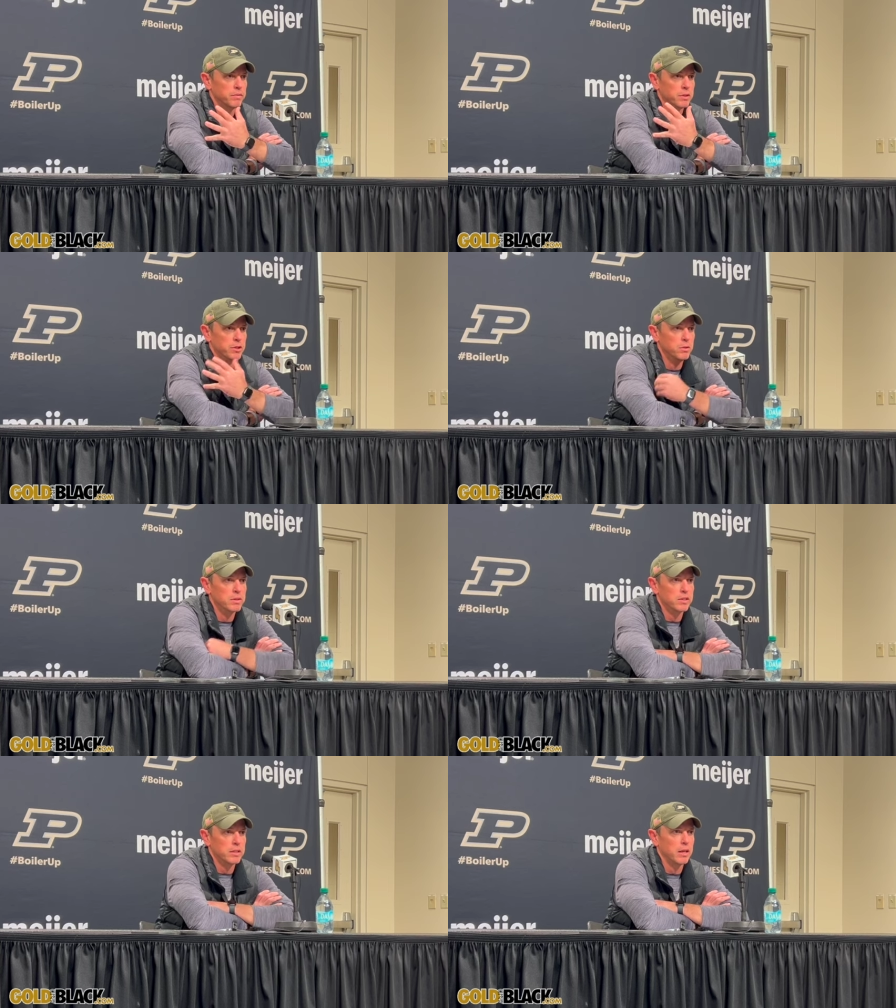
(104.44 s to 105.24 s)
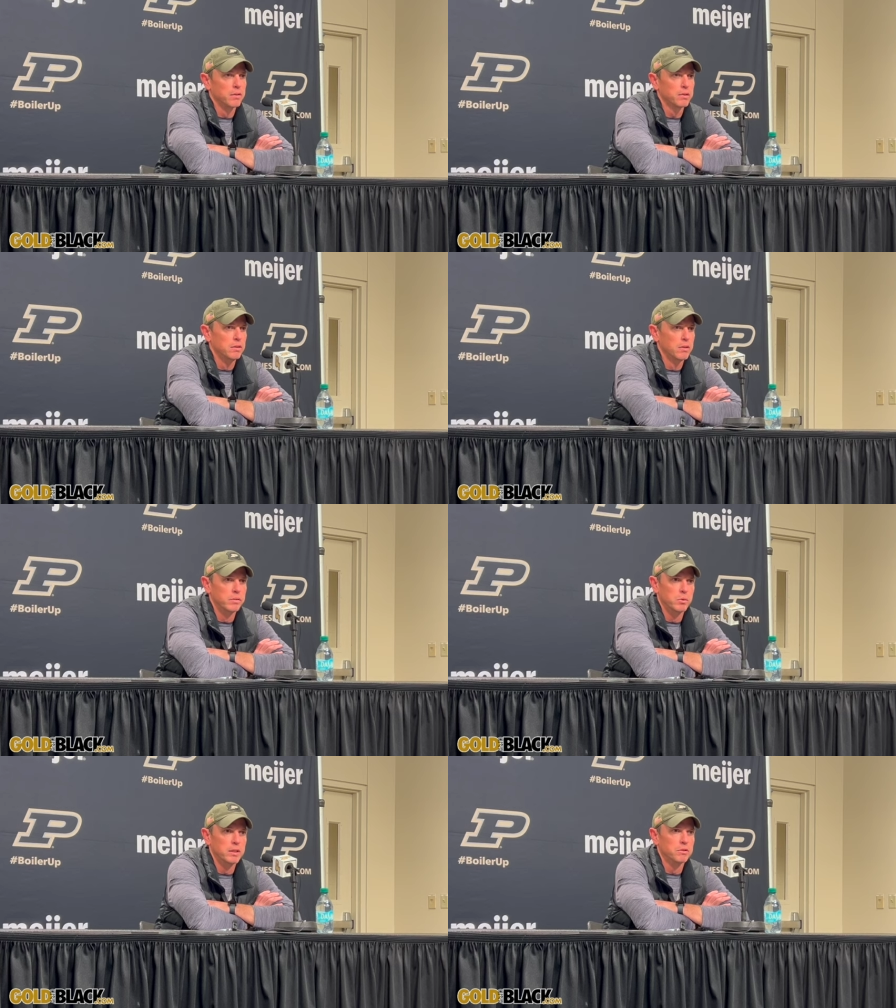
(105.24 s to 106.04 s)
of the unit together,
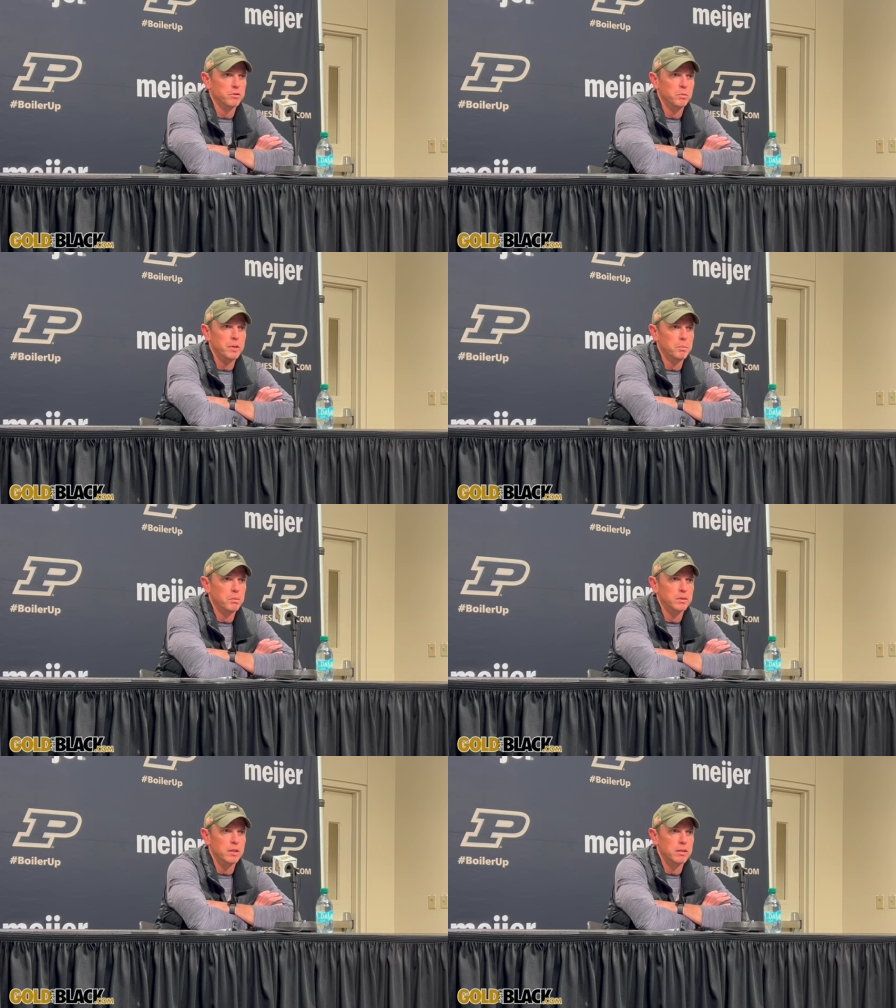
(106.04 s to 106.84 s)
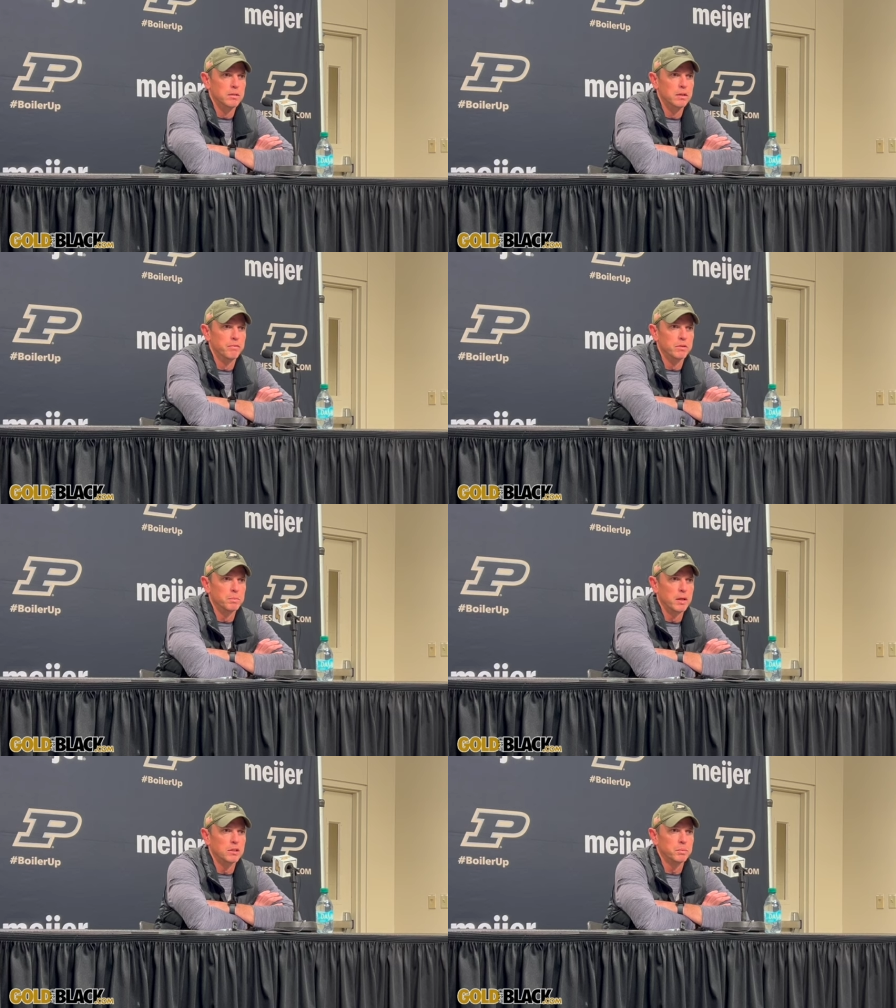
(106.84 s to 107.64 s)
every week there's new people in different
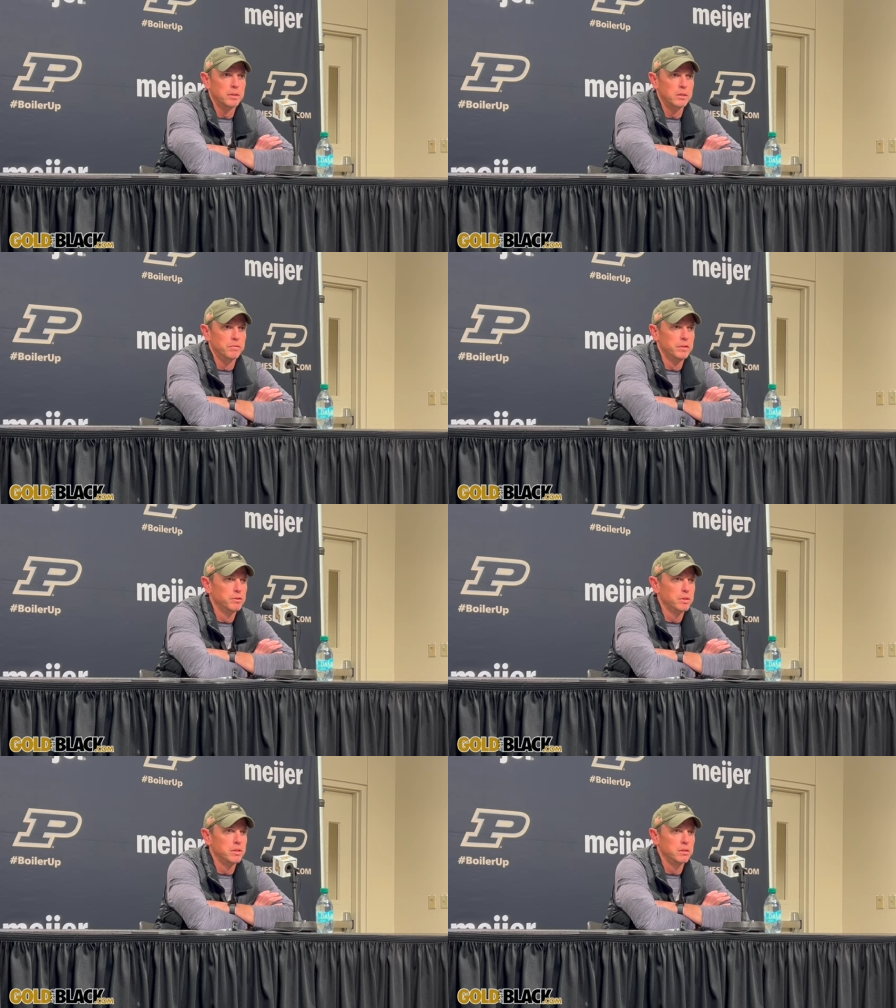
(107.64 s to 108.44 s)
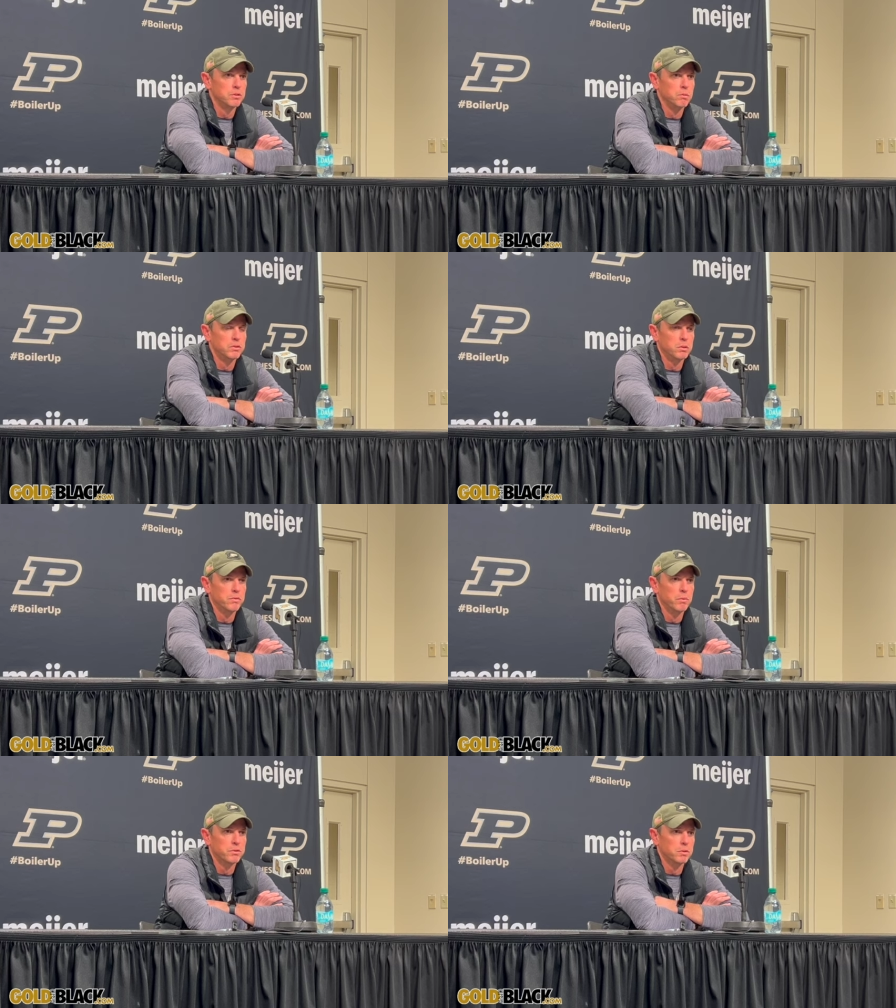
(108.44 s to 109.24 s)
spots because of injuries and so on and so forth.